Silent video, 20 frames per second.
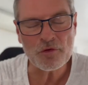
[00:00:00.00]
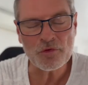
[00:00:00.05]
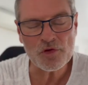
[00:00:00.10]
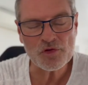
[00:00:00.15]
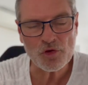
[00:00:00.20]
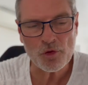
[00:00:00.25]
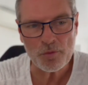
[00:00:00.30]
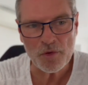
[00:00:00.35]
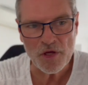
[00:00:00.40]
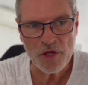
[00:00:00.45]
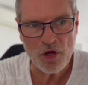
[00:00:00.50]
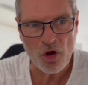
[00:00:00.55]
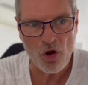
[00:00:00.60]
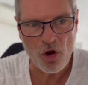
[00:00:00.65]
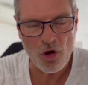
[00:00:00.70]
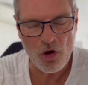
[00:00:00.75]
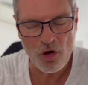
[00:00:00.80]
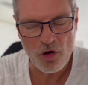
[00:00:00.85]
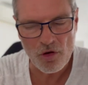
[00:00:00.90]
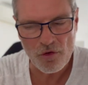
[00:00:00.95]
on the topic
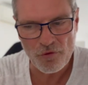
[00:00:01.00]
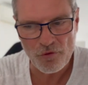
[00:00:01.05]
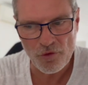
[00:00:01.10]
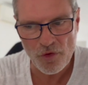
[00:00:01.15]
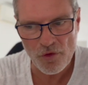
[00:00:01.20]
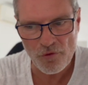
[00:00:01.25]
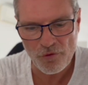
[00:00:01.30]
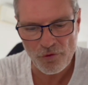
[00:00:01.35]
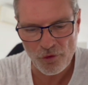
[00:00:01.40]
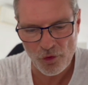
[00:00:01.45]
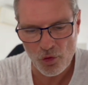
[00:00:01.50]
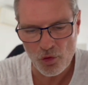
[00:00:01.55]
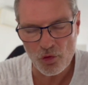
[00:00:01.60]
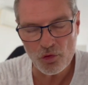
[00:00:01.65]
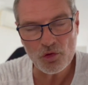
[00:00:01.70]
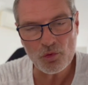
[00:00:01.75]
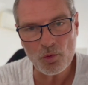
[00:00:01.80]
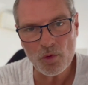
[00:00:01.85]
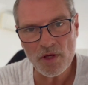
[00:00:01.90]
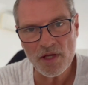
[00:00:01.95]
of
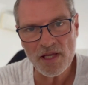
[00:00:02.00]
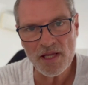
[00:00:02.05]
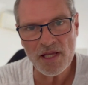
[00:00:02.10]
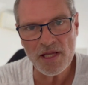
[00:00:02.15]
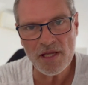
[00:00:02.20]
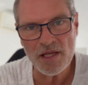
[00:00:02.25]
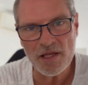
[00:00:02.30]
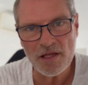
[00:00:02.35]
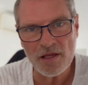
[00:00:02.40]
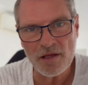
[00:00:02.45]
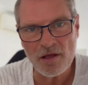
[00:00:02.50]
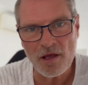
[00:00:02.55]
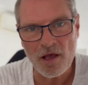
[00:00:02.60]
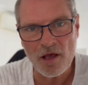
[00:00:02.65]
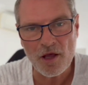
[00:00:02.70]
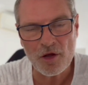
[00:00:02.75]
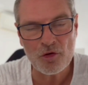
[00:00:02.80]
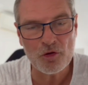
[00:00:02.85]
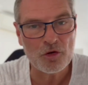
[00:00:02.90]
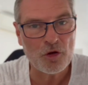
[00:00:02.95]
food, we
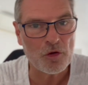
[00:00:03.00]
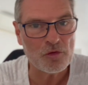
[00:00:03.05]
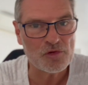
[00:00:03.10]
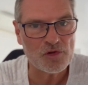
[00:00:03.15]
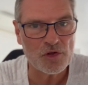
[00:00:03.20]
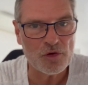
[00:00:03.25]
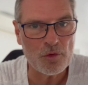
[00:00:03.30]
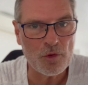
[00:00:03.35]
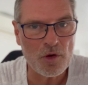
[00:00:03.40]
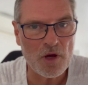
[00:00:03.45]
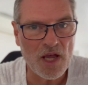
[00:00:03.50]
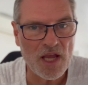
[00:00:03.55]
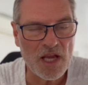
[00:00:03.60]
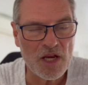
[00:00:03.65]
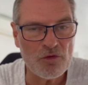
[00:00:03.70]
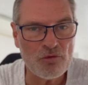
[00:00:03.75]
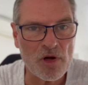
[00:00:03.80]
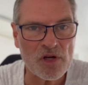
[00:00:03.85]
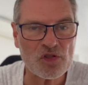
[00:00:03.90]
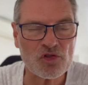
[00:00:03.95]
could go to
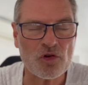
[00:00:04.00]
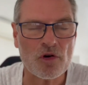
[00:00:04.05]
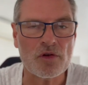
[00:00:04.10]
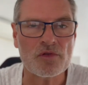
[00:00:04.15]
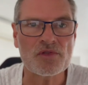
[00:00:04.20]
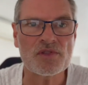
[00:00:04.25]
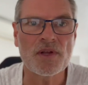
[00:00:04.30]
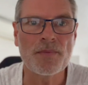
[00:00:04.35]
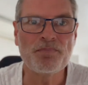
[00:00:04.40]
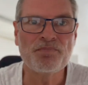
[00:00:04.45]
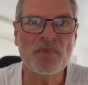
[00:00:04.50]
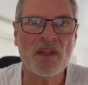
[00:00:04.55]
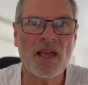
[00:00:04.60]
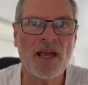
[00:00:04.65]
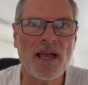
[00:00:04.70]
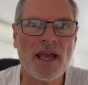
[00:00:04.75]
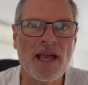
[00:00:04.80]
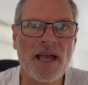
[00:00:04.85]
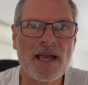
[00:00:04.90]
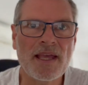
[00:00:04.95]
a restaurant,
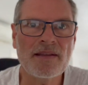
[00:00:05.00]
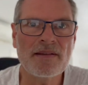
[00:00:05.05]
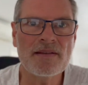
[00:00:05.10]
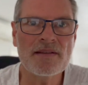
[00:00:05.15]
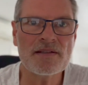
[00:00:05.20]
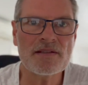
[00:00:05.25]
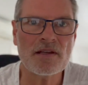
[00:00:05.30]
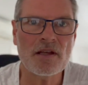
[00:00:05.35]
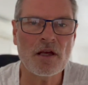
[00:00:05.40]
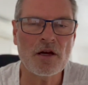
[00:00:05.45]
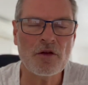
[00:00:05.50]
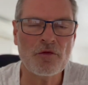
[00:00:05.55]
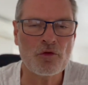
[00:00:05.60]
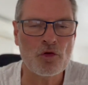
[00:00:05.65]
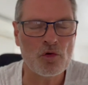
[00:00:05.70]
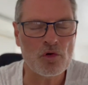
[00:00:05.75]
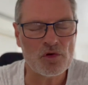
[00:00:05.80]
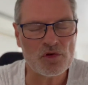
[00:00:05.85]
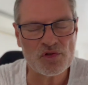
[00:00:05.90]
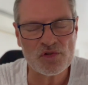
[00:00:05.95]
and of
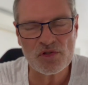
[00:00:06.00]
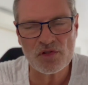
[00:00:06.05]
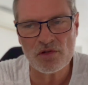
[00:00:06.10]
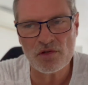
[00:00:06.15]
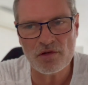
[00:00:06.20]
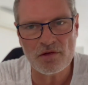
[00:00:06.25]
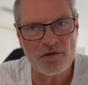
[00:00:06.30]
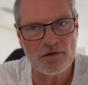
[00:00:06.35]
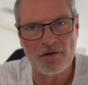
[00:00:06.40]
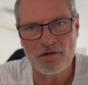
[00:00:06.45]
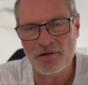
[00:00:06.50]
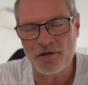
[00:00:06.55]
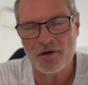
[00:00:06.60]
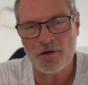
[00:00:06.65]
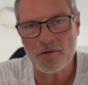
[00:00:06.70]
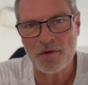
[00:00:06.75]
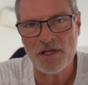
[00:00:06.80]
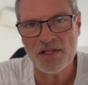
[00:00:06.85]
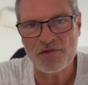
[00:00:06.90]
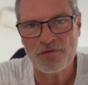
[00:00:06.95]
course, you
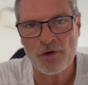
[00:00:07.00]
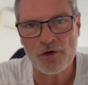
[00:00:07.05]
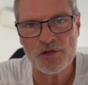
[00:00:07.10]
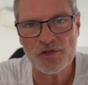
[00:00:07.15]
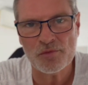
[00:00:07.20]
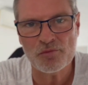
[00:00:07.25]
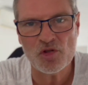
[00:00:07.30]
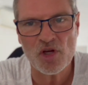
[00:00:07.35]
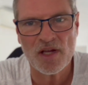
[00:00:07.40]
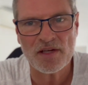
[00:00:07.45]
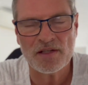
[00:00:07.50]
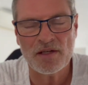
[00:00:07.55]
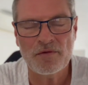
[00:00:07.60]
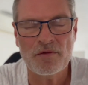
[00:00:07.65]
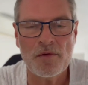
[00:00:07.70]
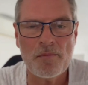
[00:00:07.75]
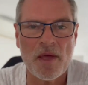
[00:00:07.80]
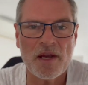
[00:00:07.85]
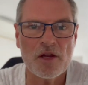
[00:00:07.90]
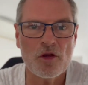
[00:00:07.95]
know, it's very subjective
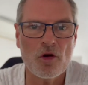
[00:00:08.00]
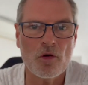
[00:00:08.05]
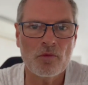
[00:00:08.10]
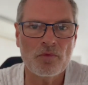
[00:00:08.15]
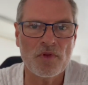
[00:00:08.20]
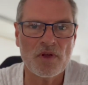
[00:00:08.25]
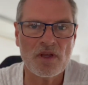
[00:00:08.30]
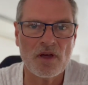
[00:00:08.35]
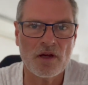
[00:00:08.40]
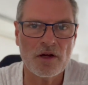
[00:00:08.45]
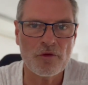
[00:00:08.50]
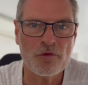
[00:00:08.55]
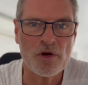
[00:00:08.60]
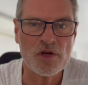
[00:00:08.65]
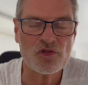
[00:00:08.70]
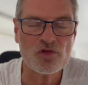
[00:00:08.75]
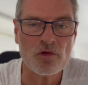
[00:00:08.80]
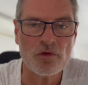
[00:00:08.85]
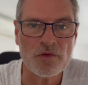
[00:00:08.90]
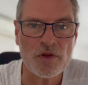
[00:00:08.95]
depending on the kind of
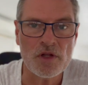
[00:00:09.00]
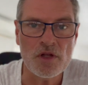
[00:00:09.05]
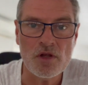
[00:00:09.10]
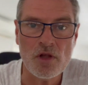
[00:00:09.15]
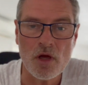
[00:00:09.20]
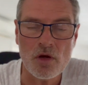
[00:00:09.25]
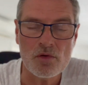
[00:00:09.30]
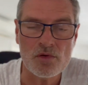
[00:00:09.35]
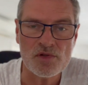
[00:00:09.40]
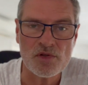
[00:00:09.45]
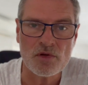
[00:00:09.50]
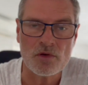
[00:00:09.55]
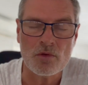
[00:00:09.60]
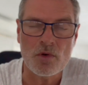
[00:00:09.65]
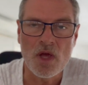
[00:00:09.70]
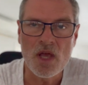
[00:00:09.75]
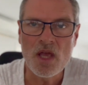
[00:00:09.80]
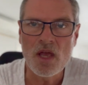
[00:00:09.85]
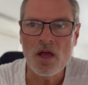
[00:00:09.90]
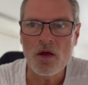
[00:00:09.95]
restaurant that you go to.
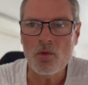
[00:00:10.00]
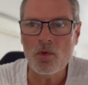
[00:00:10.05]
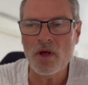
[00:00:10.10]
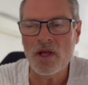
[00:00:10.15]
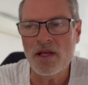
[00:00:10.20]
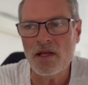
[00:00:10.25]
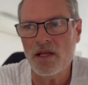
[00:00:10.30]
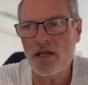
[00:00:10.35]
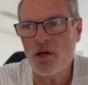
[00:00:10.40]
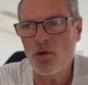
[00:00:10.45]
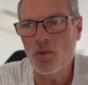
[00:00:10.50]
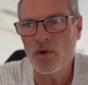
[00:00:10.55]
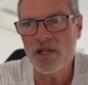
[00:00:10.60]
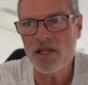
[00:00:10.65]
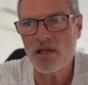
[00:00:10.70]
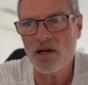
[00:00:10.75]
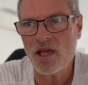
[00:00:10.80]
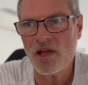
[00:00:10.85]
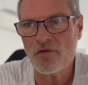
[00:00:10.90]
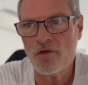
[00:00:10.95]
Here we
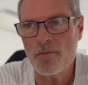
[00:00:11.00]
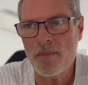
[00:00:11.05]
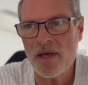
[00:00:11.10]
can have a